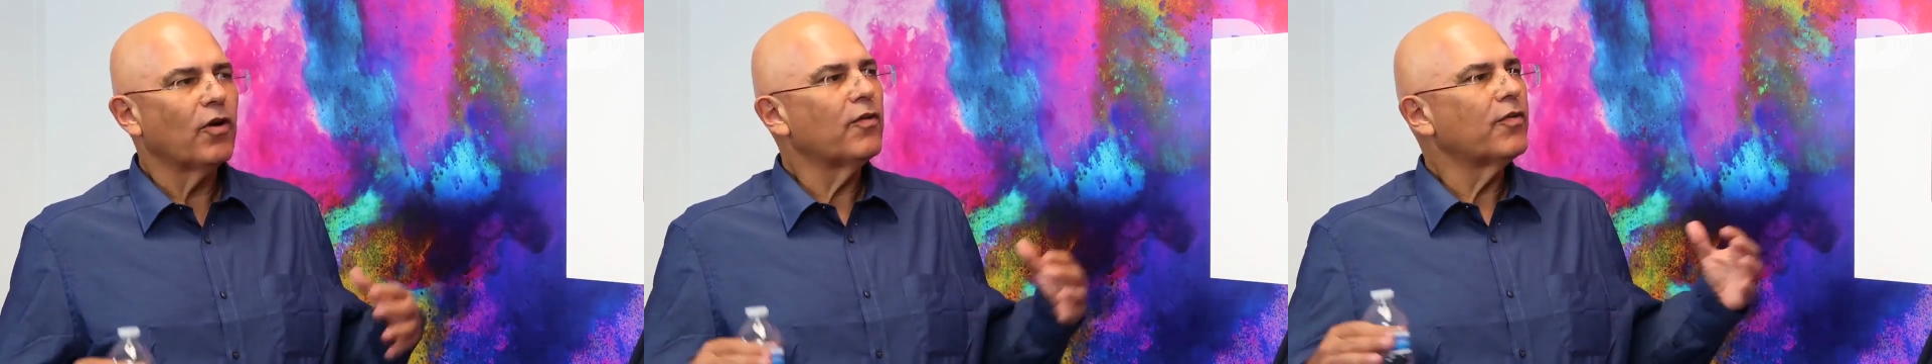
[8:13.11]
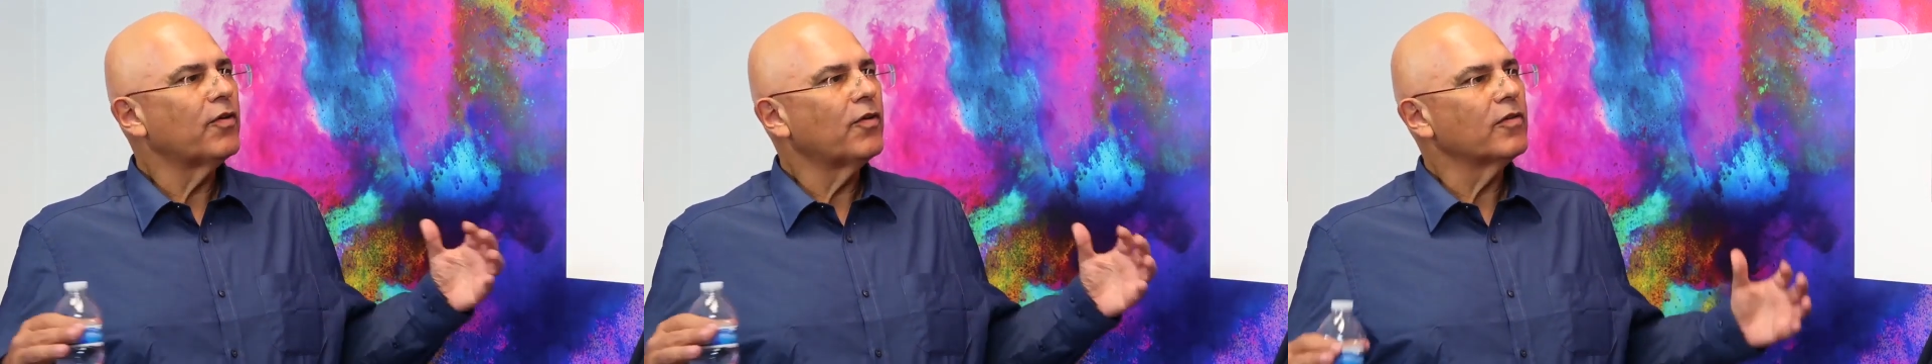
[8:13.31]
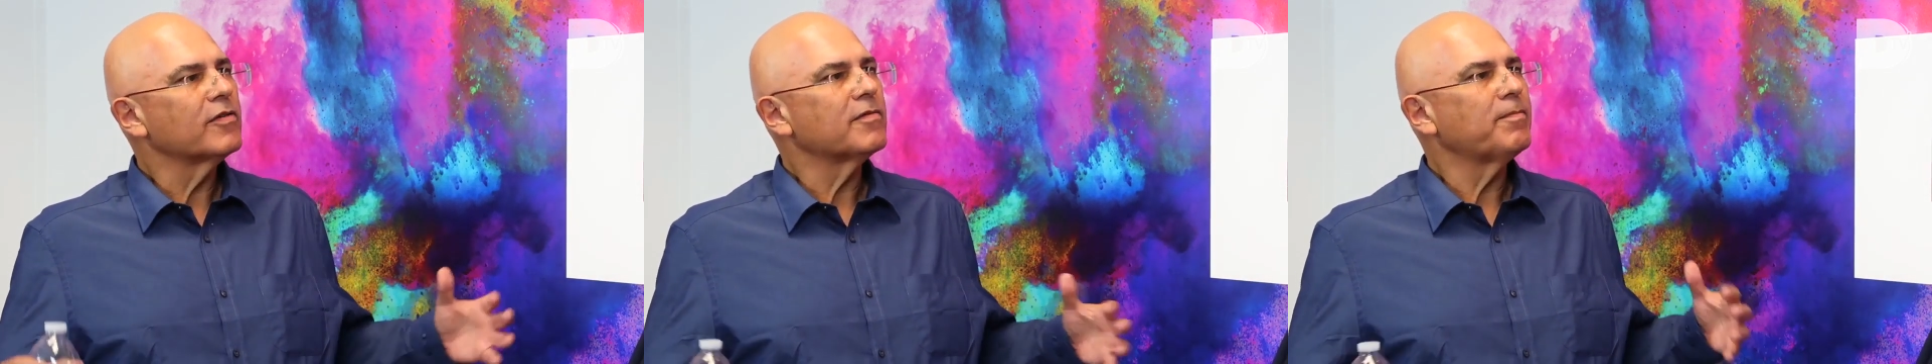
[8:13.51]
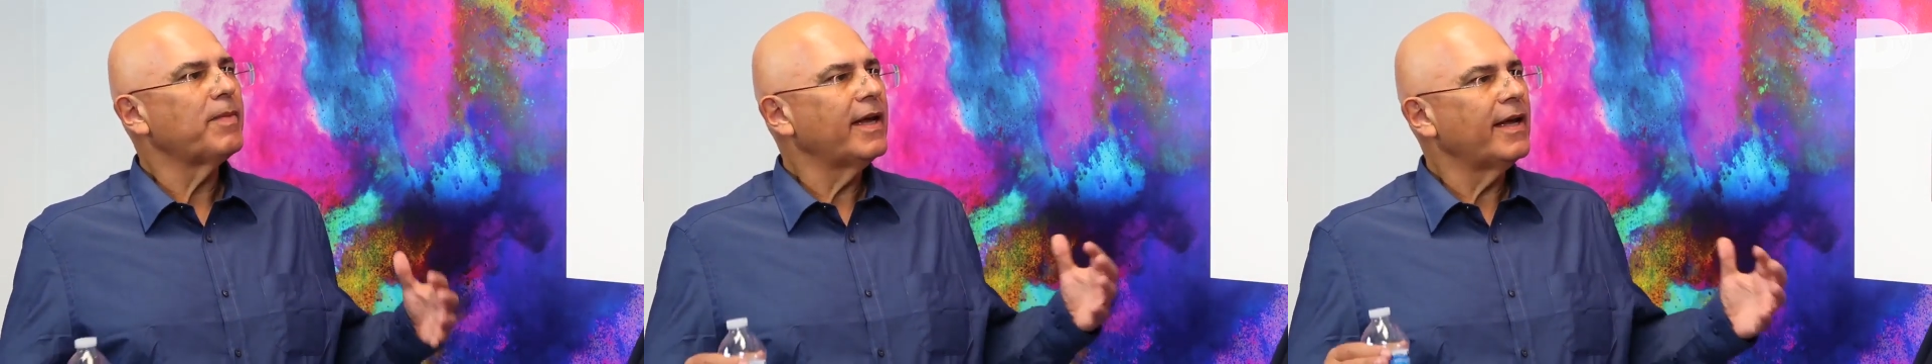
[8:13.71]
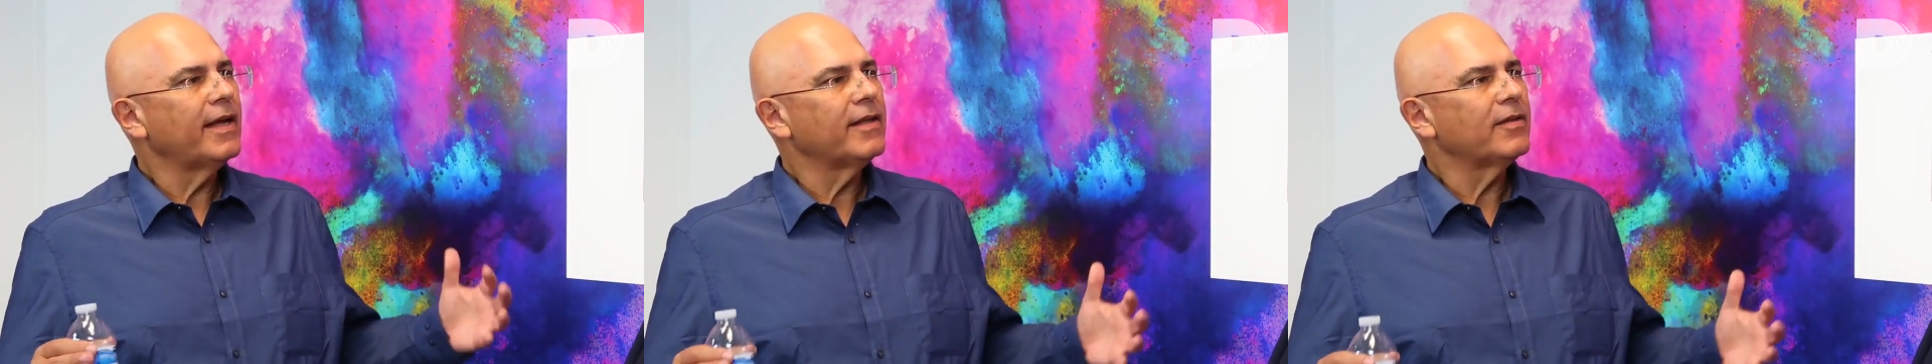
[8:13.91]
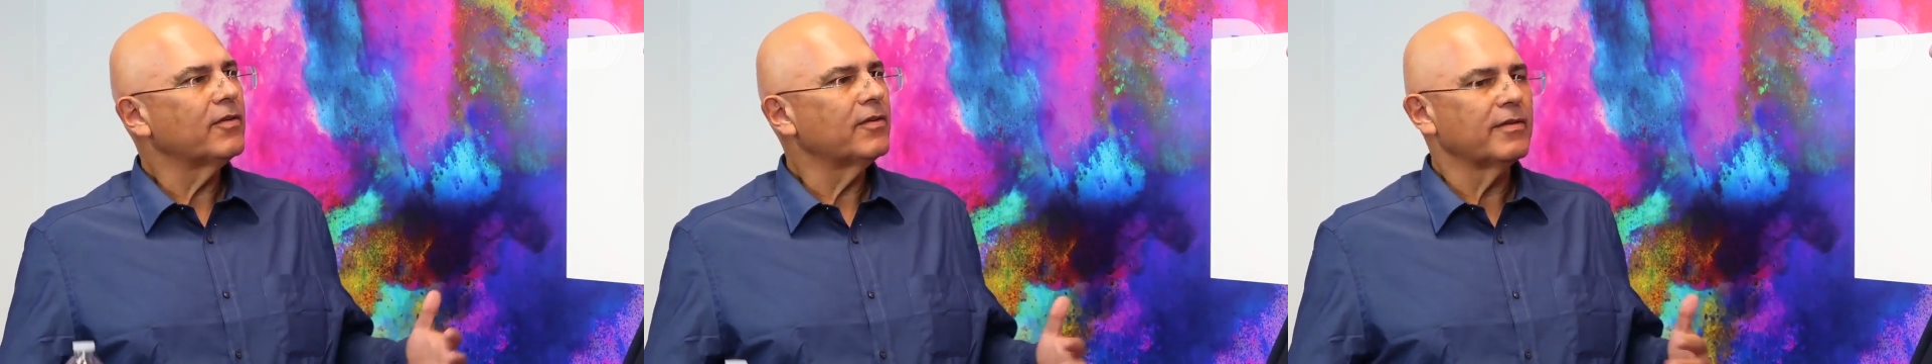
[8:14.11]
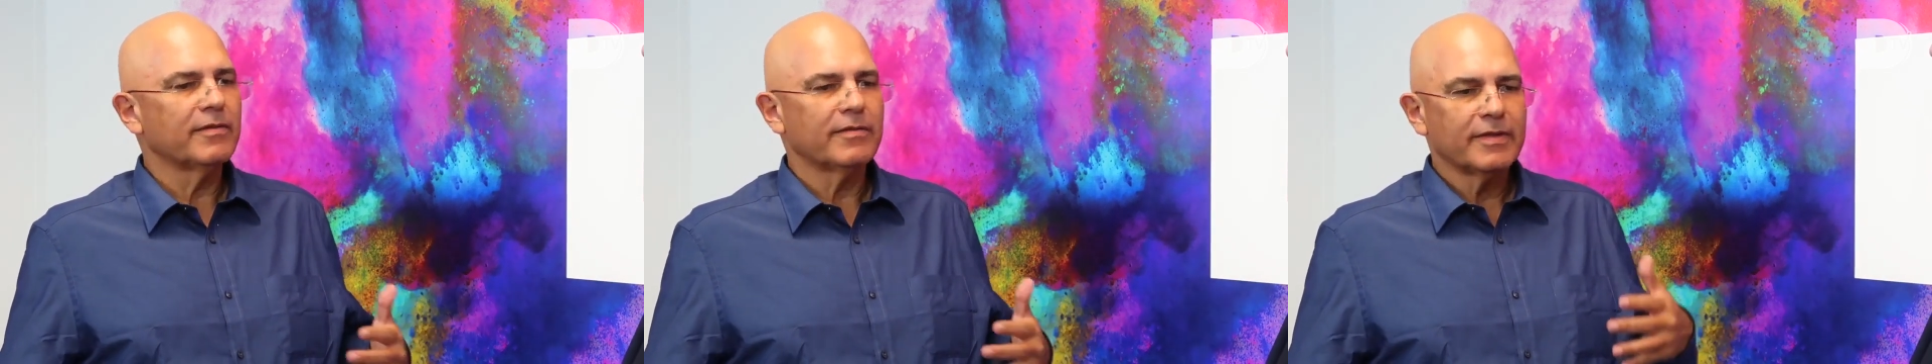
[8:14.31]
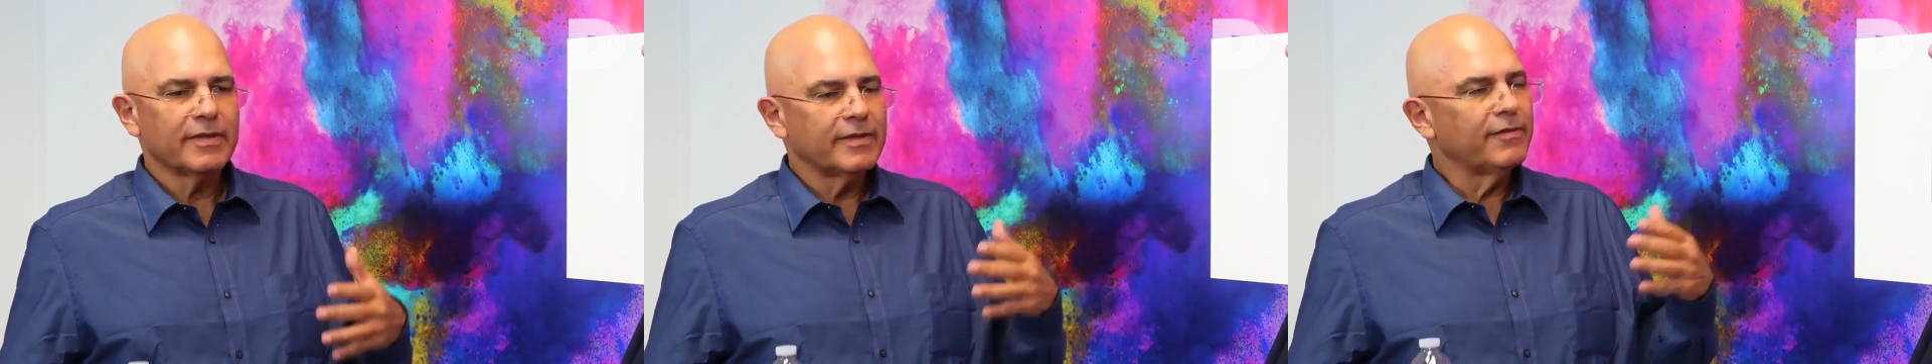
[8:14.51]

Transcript: overall spend on